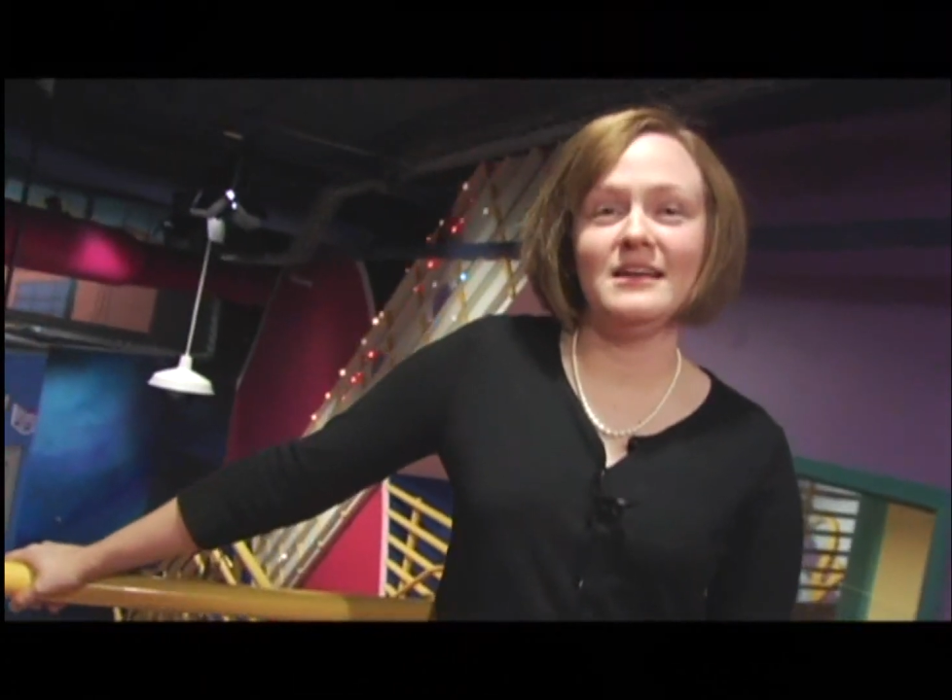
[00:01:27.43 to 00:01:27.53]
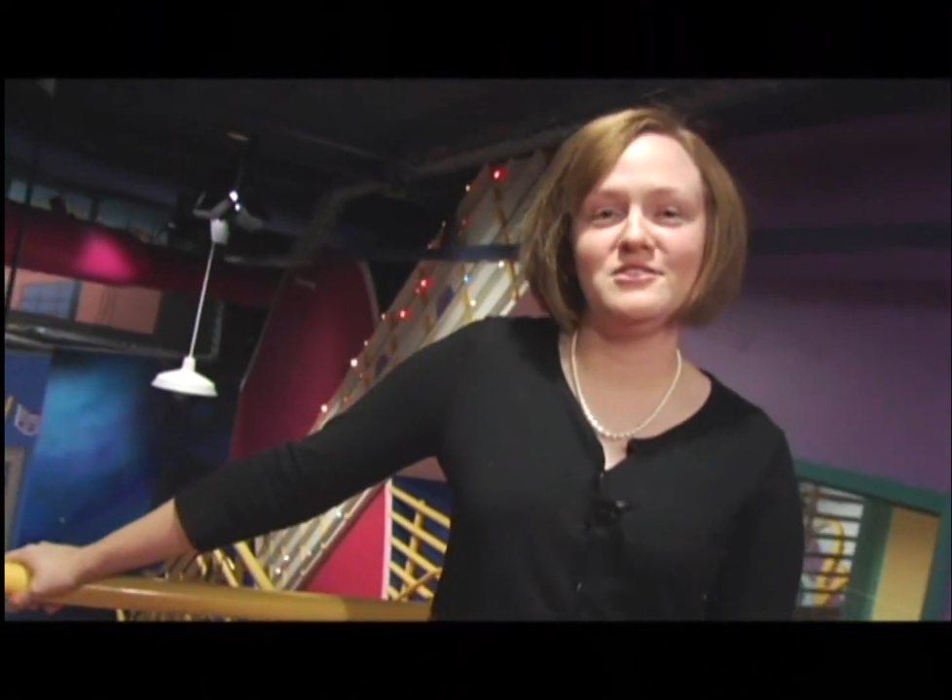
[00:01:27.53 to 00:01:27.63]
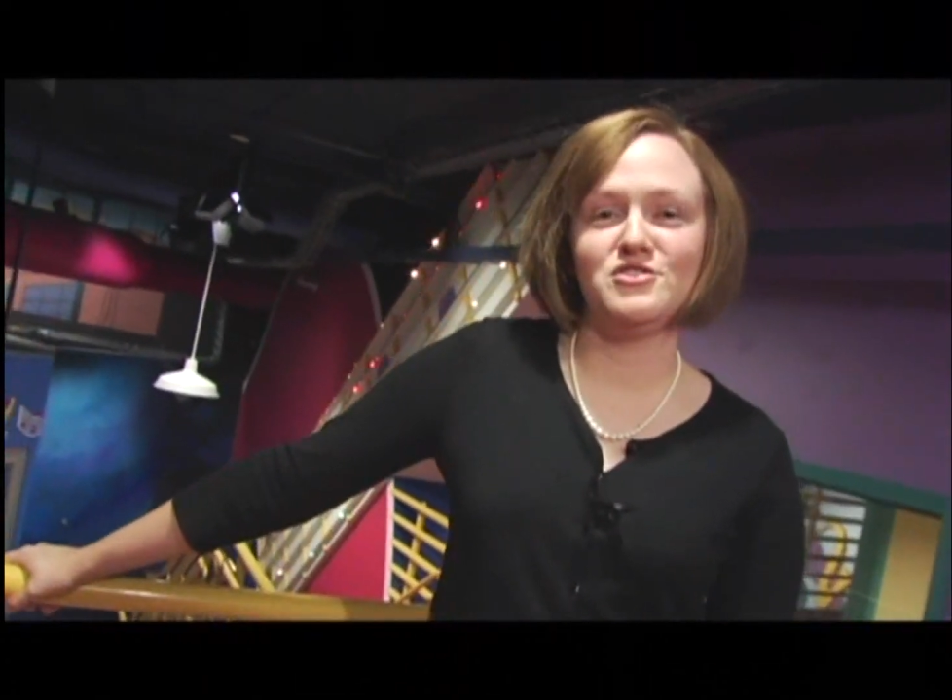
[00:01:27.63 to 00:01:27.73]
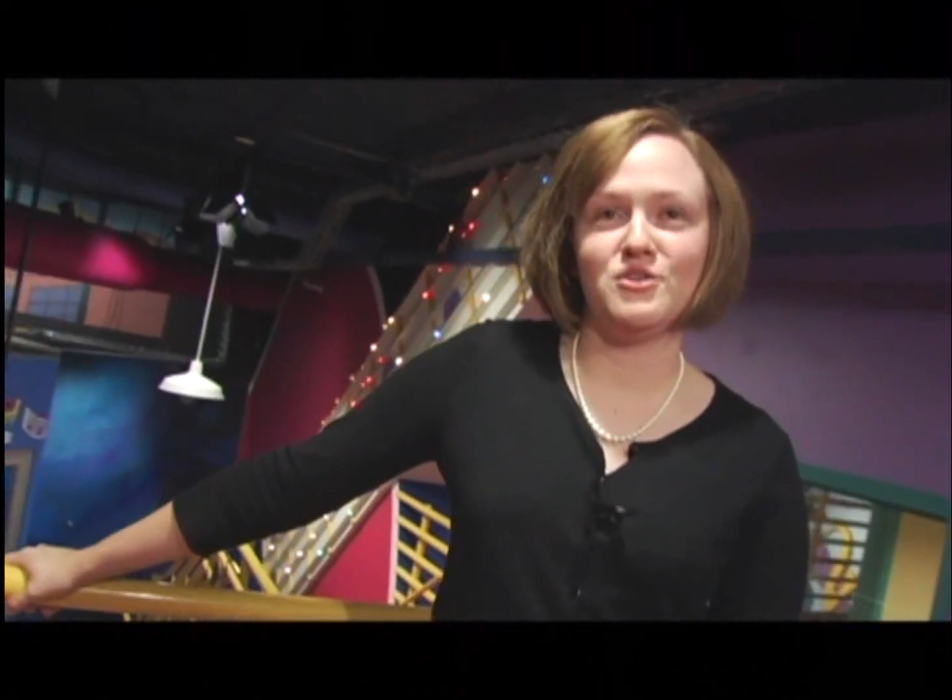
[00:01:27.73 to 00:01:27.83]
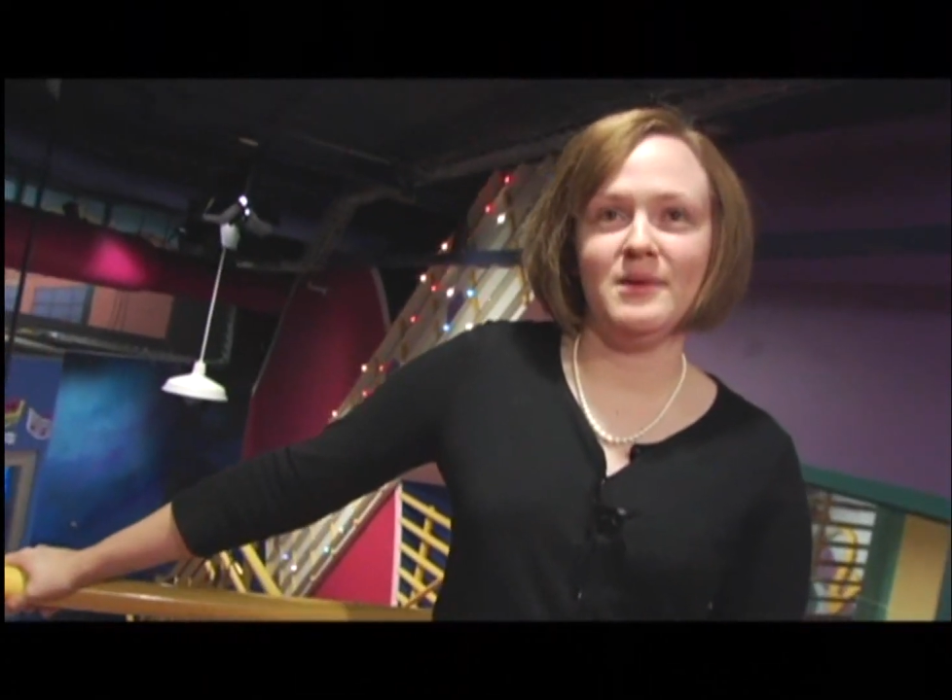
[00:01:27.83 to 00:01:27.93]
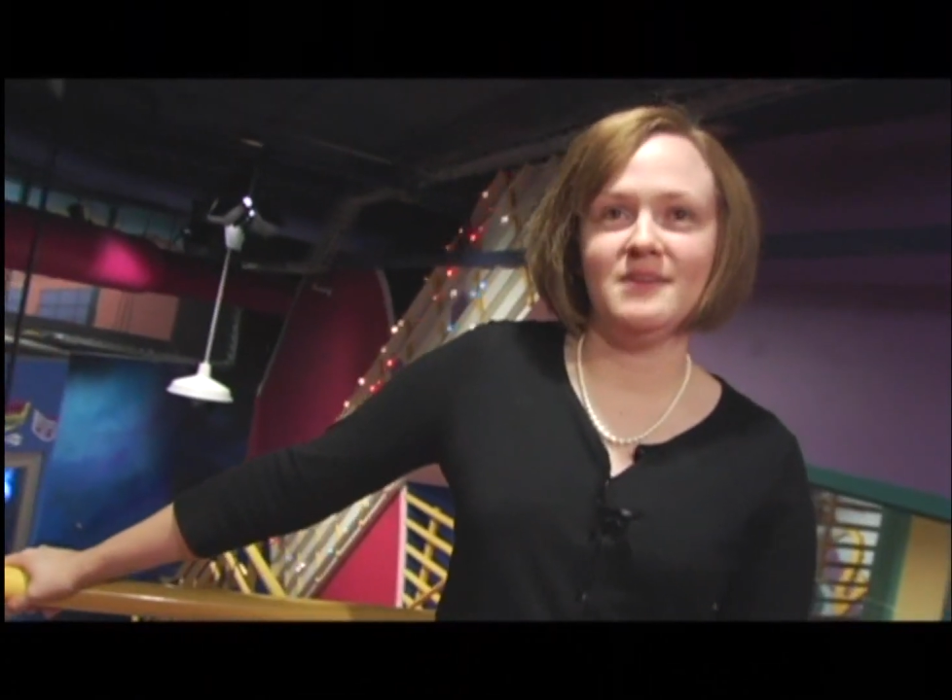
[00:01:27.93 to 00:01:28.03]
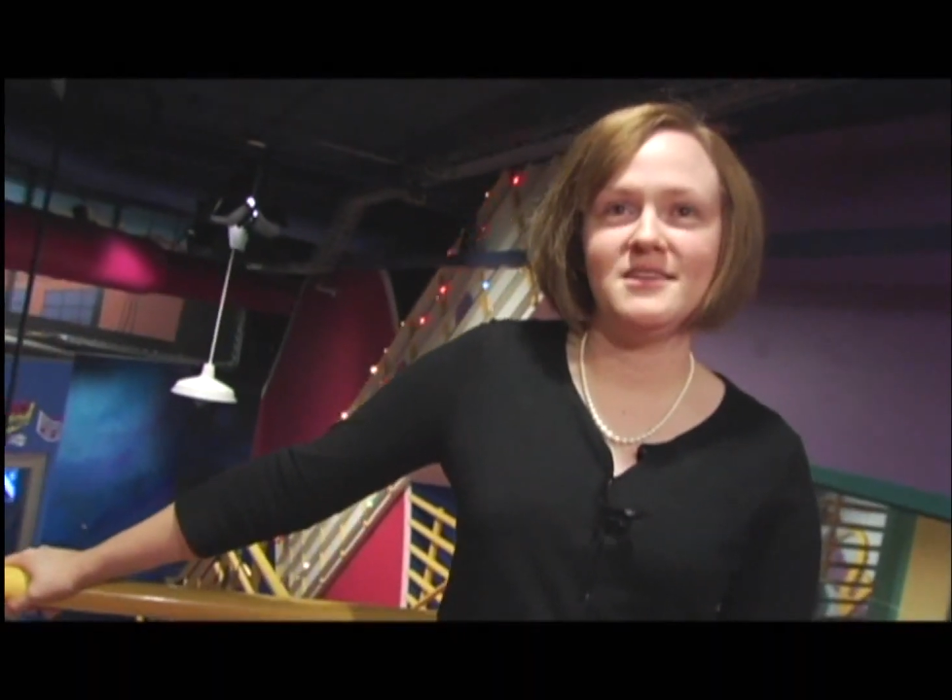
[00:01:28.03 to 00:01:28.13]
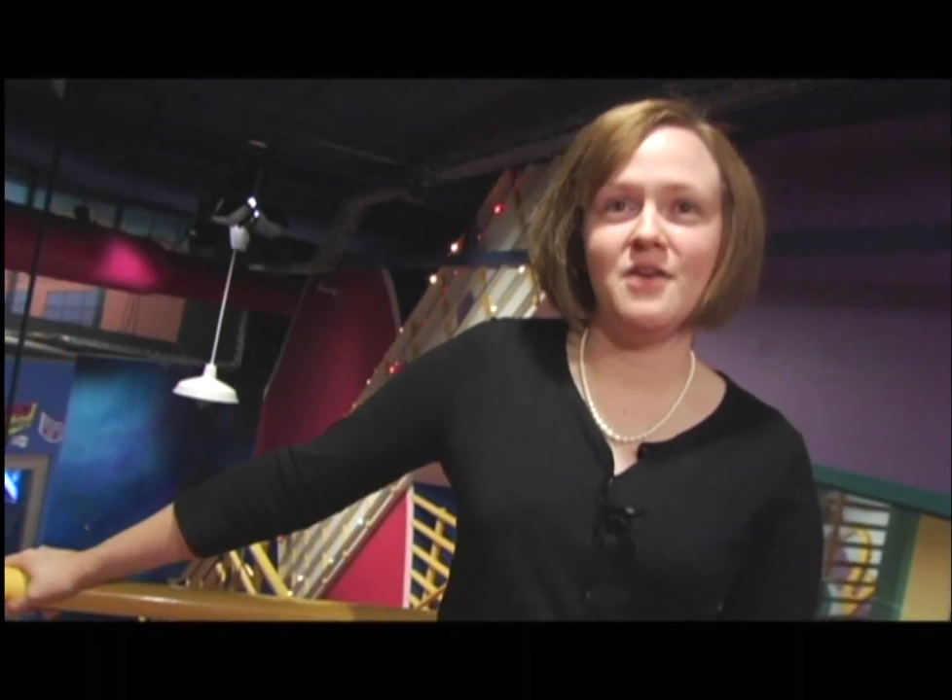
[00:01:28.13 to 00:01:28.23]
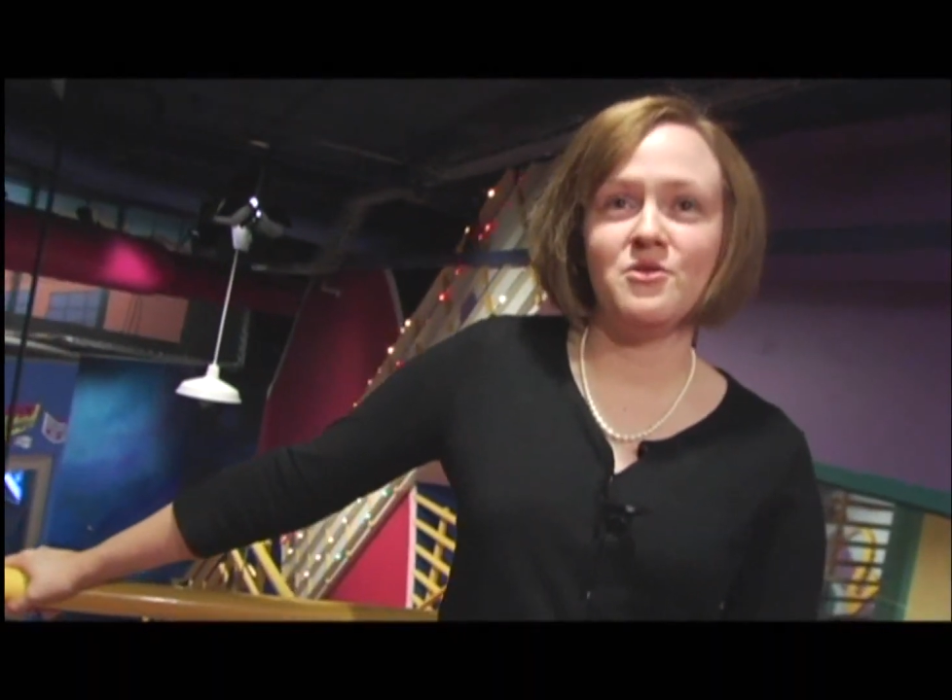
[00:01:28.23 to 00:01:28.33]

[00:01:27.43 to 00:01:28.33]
instruments,